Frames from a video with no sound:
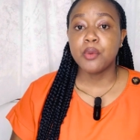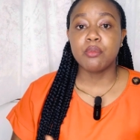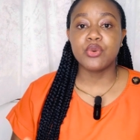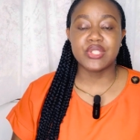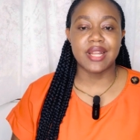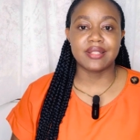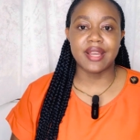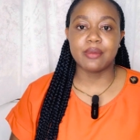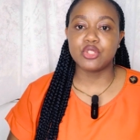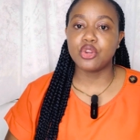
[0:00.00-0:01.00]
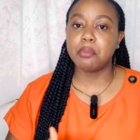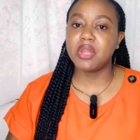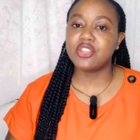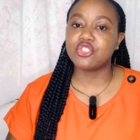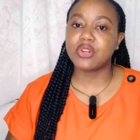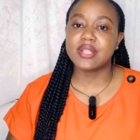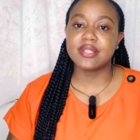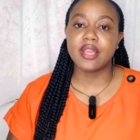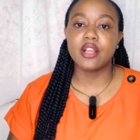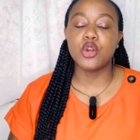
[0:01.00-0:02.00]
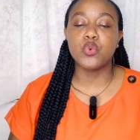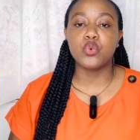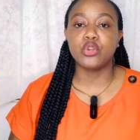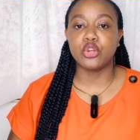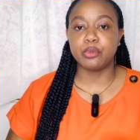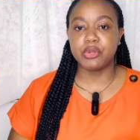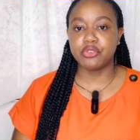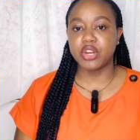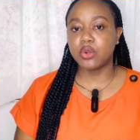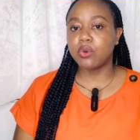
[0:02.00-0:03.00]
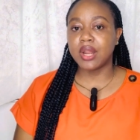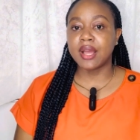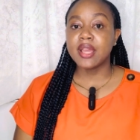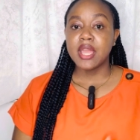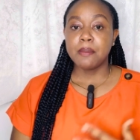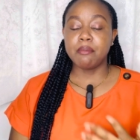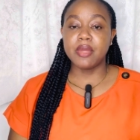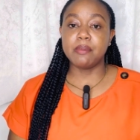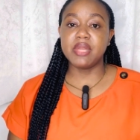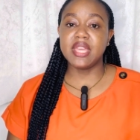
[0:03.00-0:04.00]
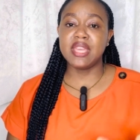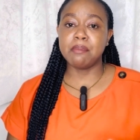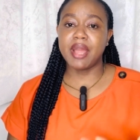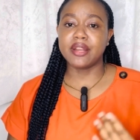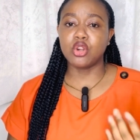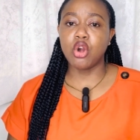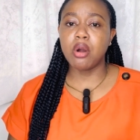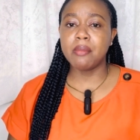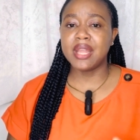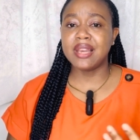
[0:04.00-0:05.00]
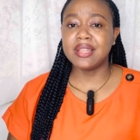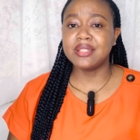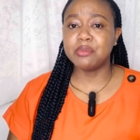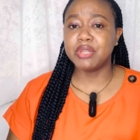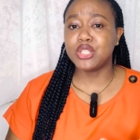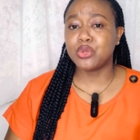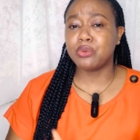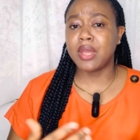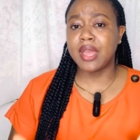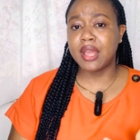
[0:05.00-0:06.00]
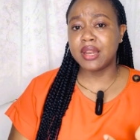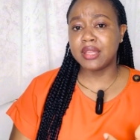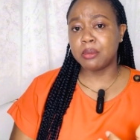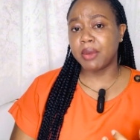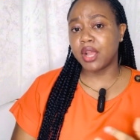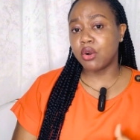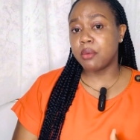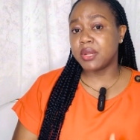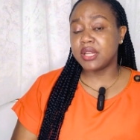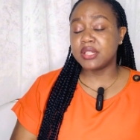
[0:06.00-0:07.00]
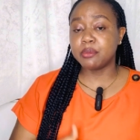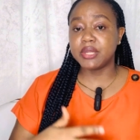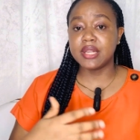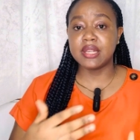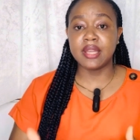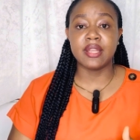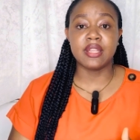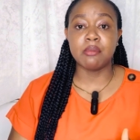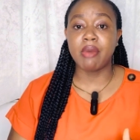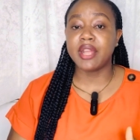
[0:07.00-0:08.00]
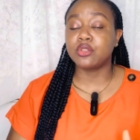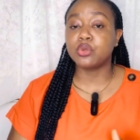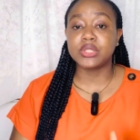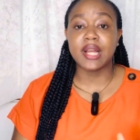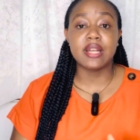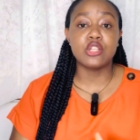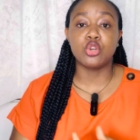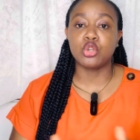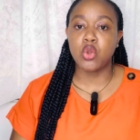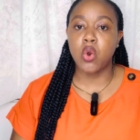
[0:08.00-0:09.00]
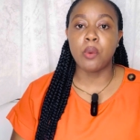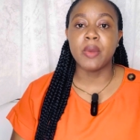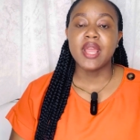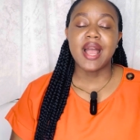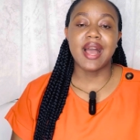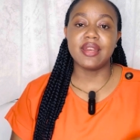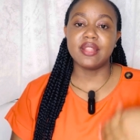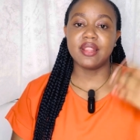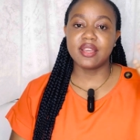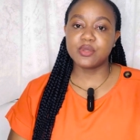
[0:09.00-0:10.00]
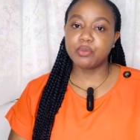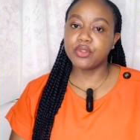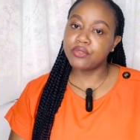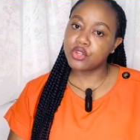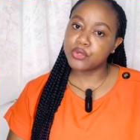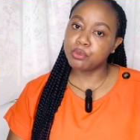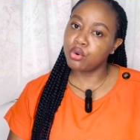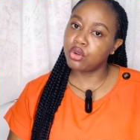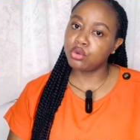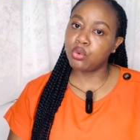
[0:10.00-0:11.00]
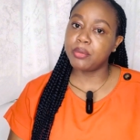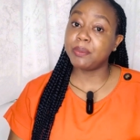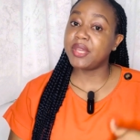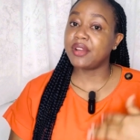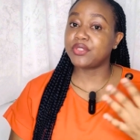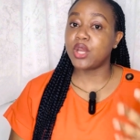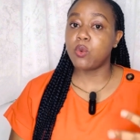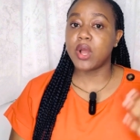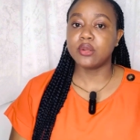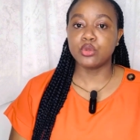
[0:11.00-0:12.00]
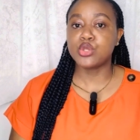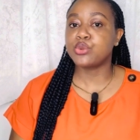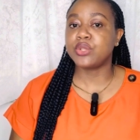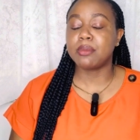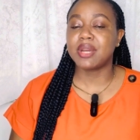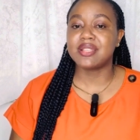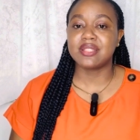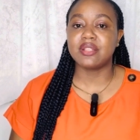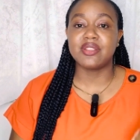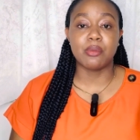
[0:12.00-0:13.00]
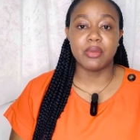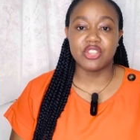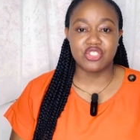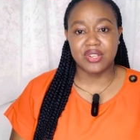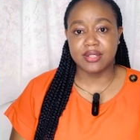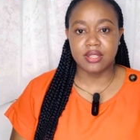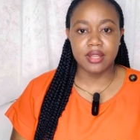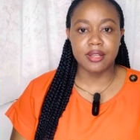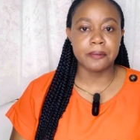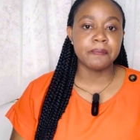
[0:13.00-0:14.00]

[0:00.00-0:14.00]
most of the times your menstrual cycle will not be regular. Maybe it might come a little bit too early, it might come a little bit late, it might totally not come, and the next previous month or maybe after 1 or 2 they might see their menstrual cycle.